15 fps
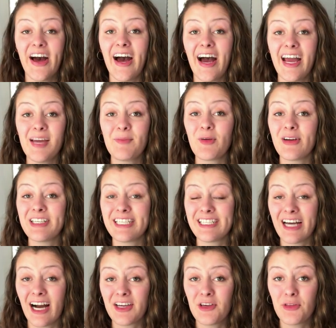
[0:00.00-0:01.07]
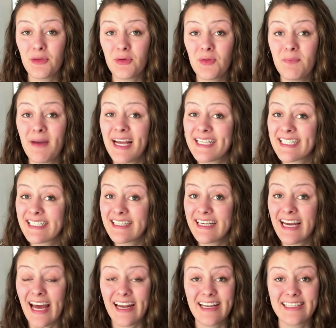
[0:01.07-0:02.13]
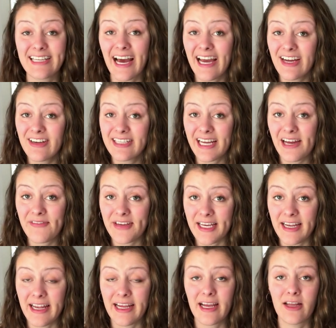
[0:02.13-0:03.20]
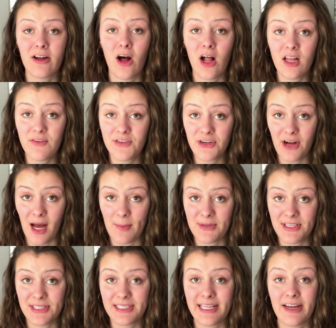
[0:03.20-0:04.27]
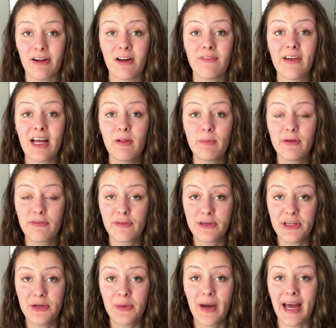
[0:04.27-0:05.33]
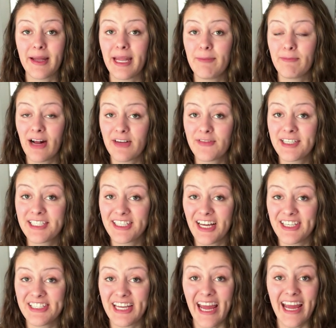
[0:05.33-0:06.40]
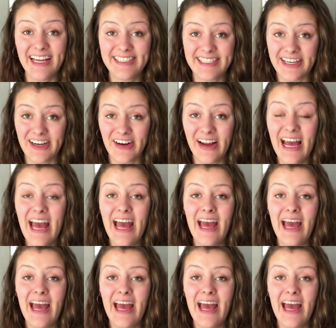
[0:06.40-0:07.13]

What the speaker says: I am going to talk you through basically an entire day of eating and all of your options that are available for you at breakfast, lunch, and dinner,